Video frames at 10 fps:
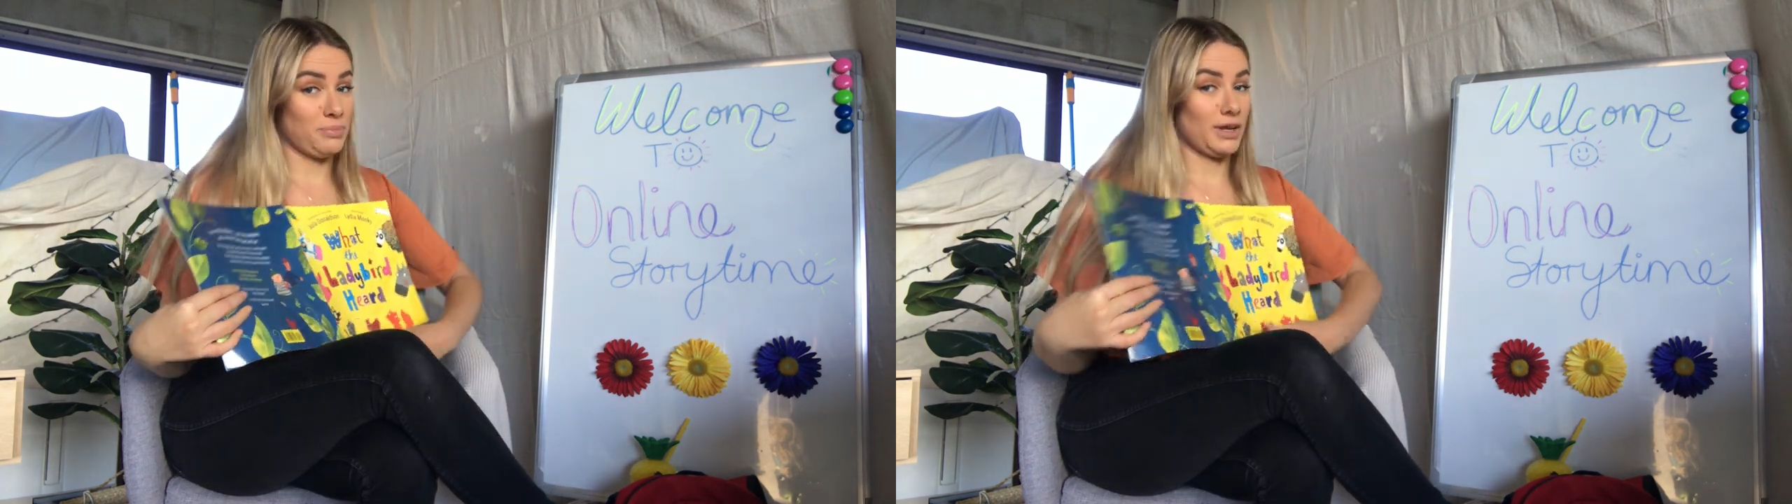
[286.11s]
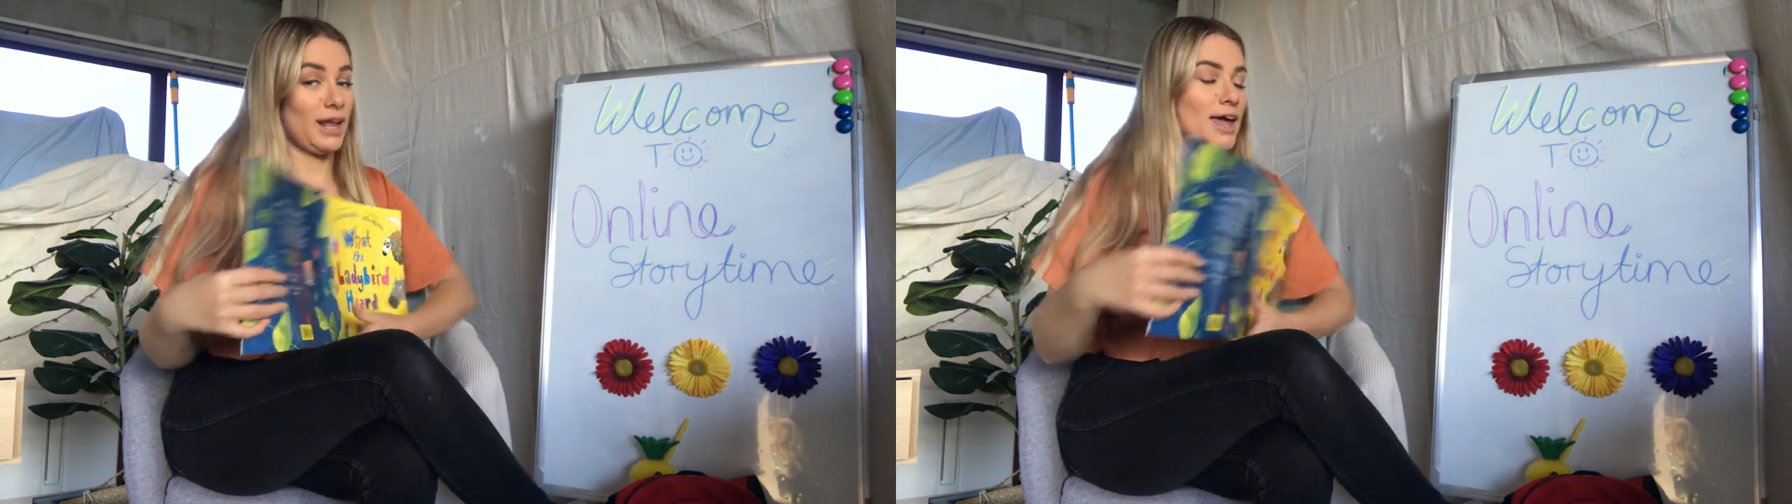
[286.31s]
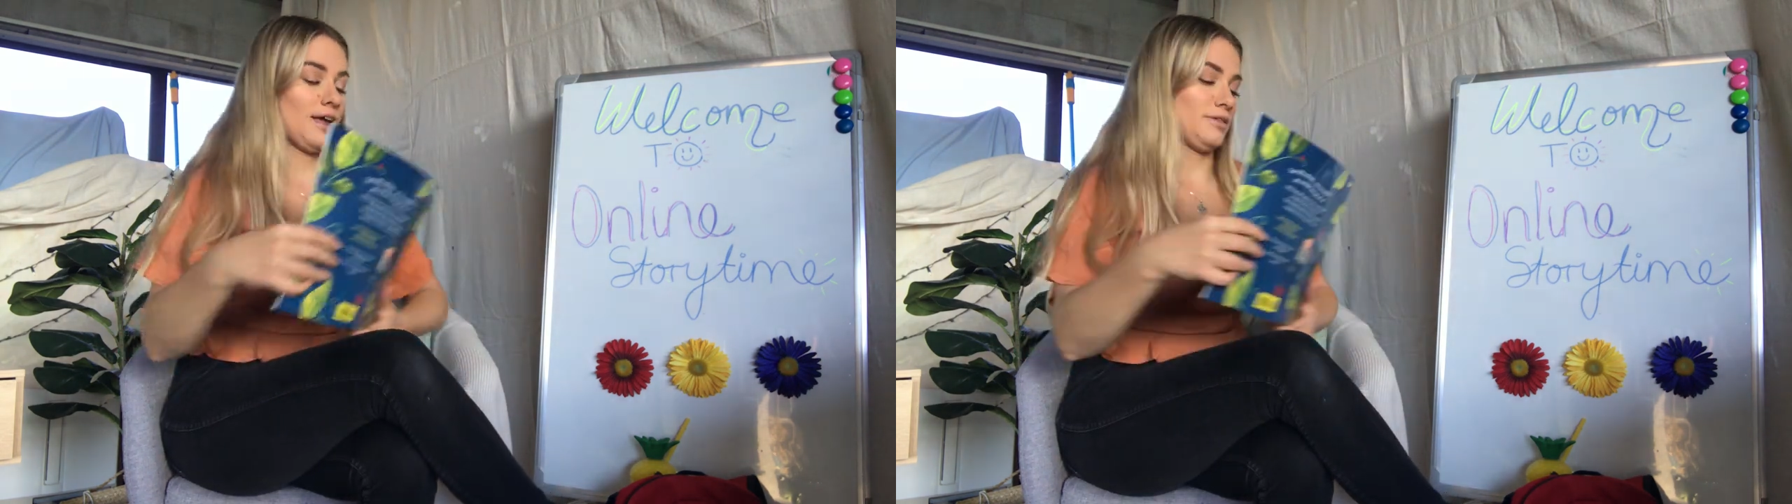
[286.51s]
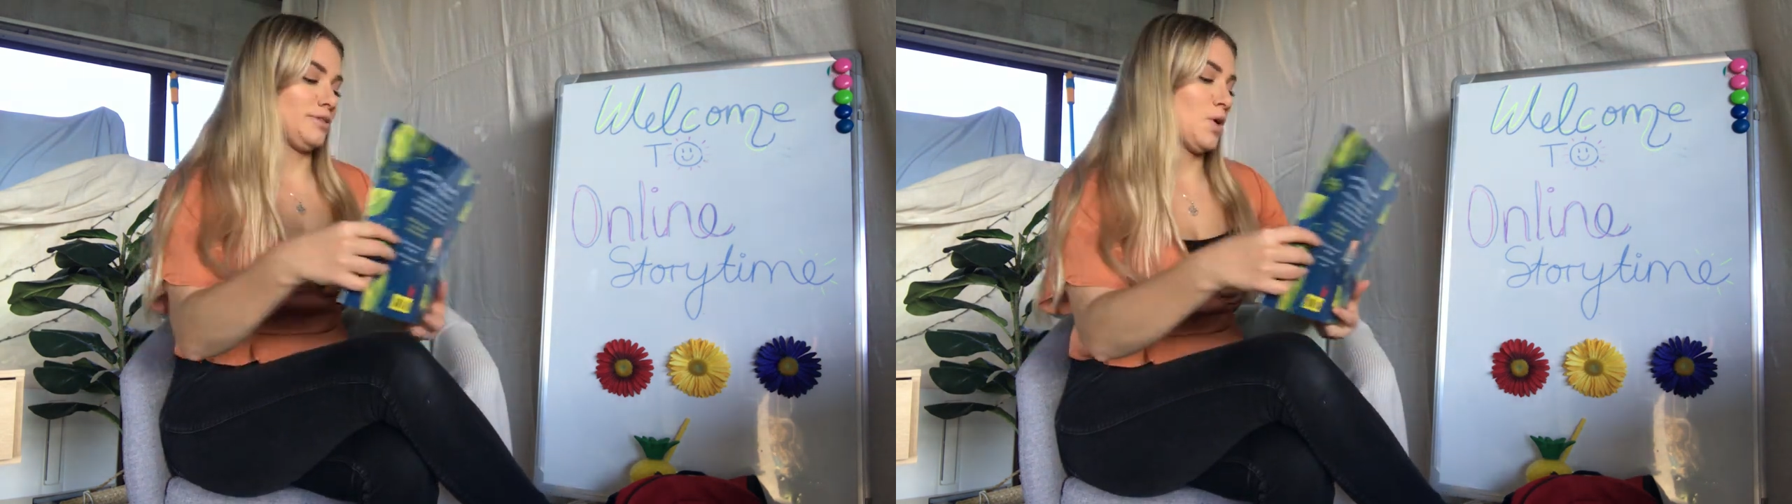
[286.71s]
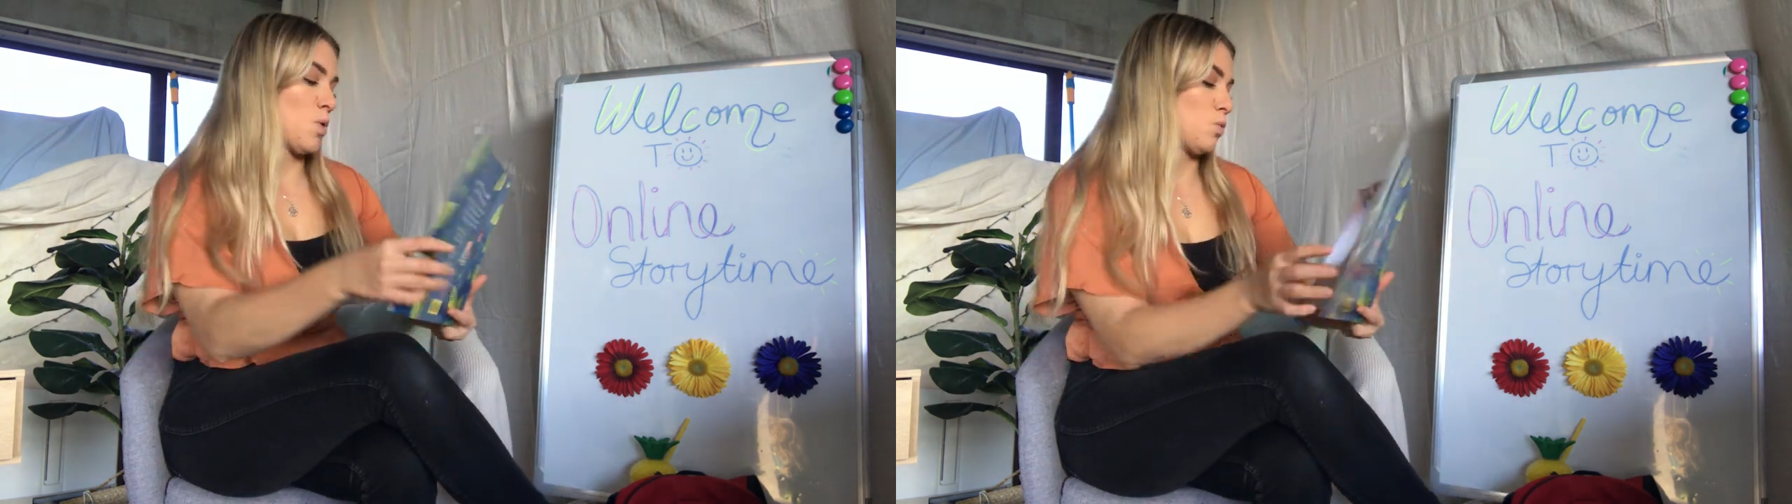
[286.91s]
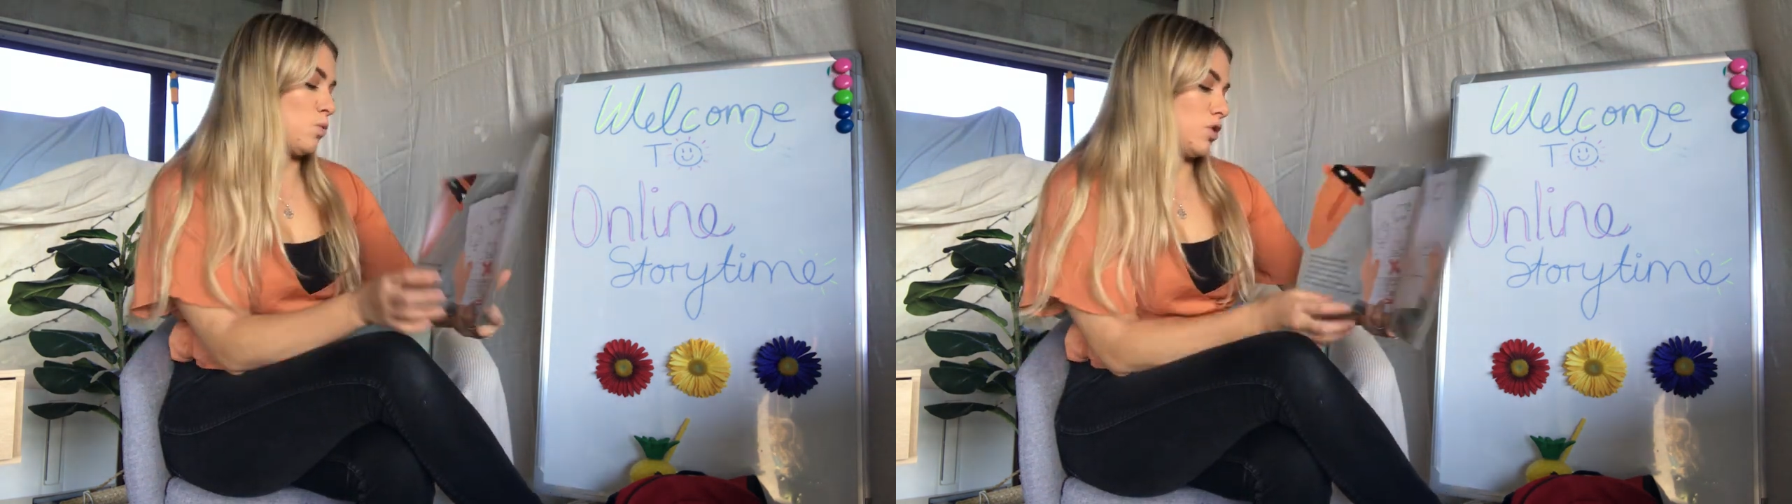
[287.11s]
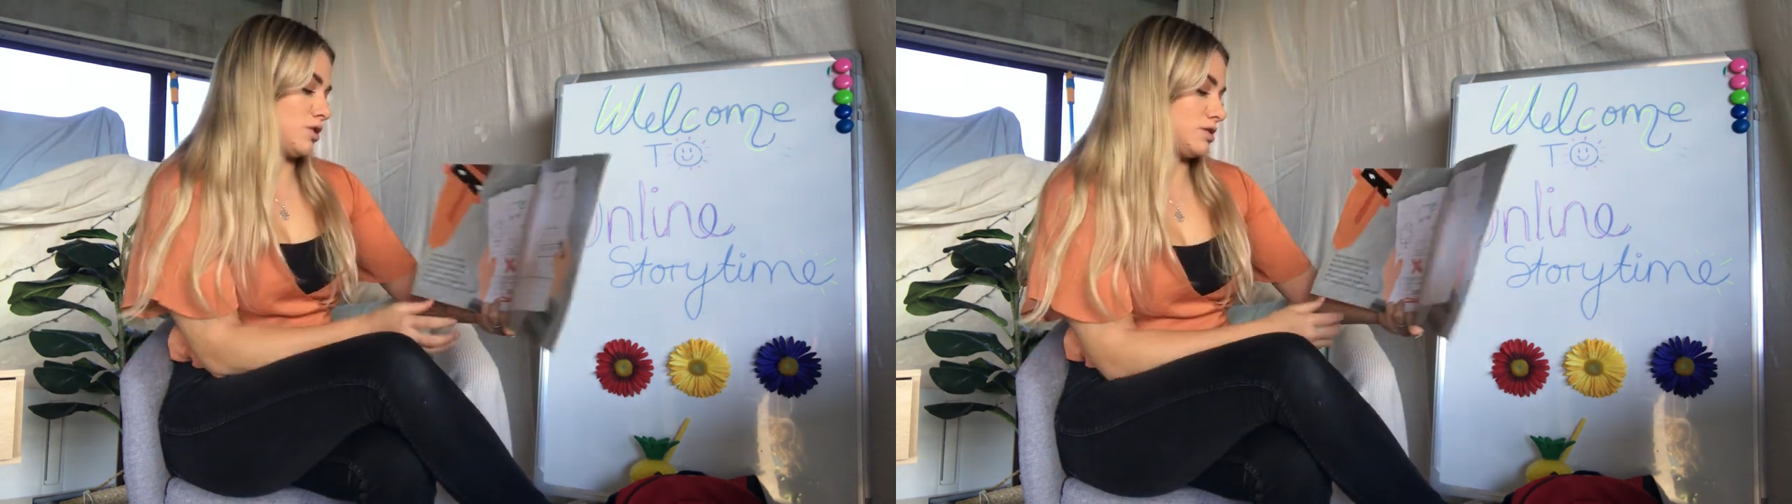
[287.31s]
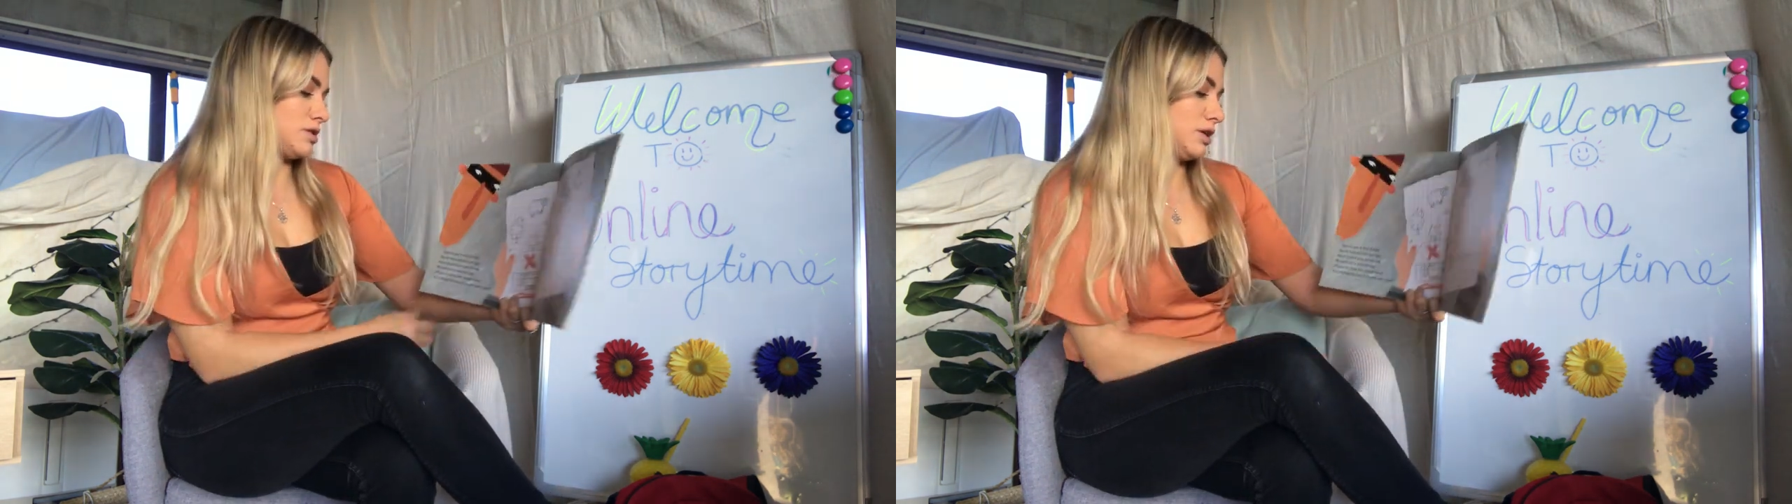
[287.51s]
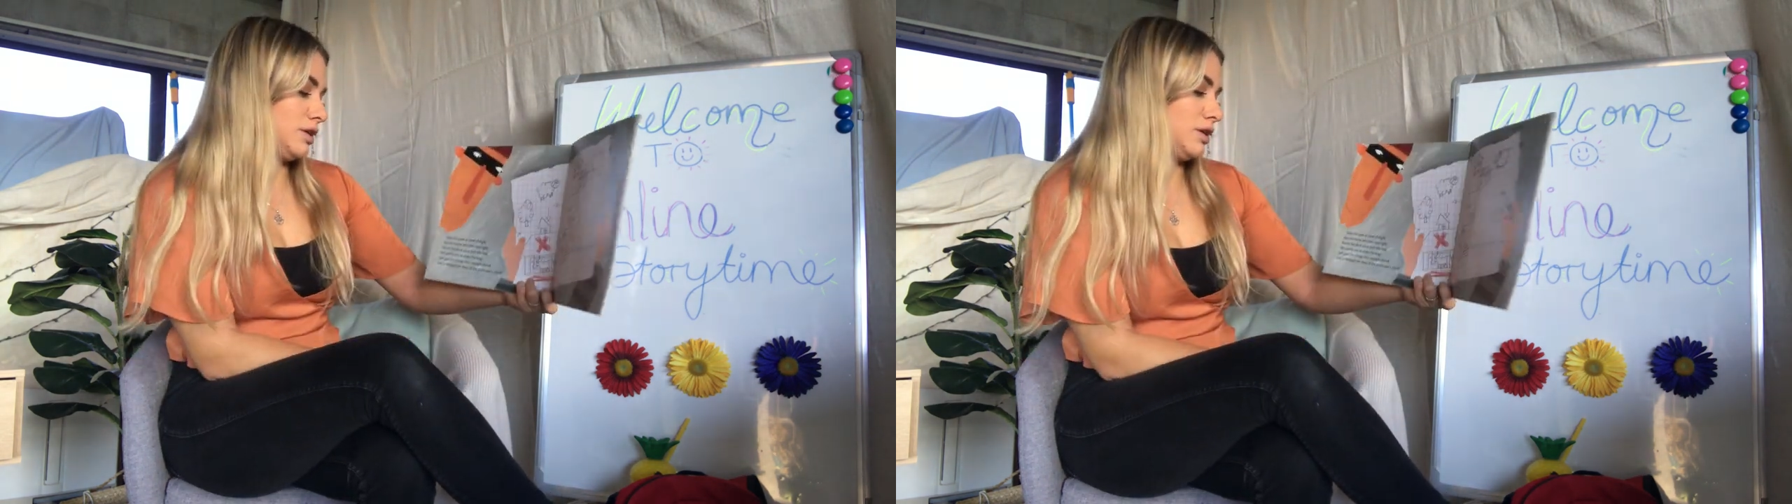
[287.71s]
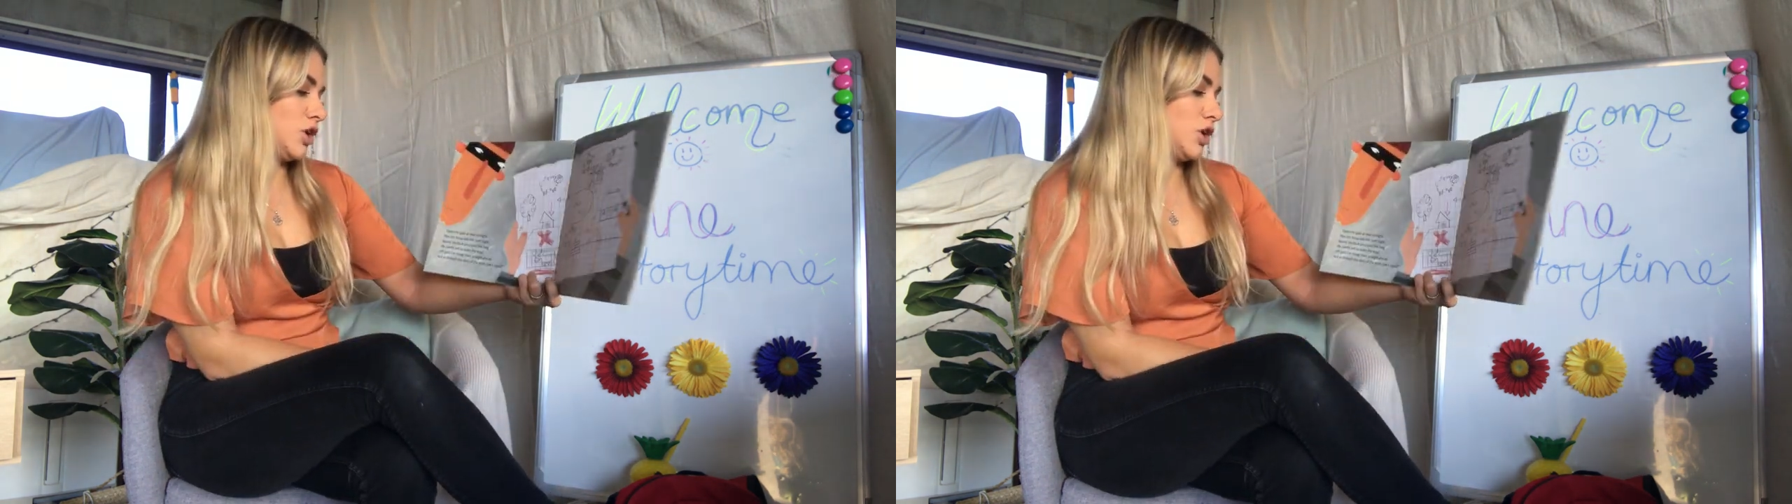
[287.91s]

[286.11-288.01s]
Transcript: plan was